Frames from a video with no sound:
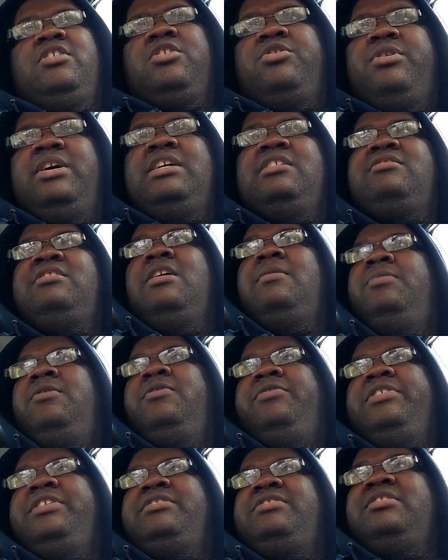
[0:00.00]
A great example
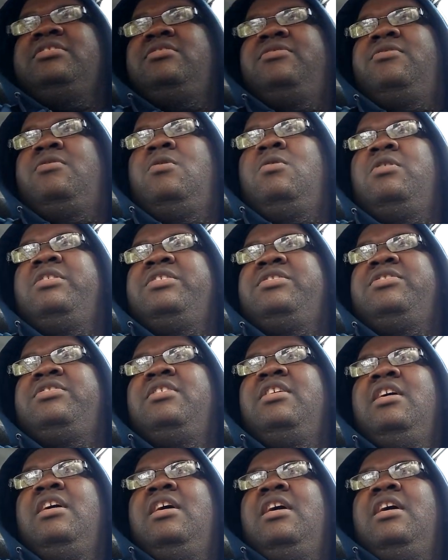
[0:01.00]
of this is, of course,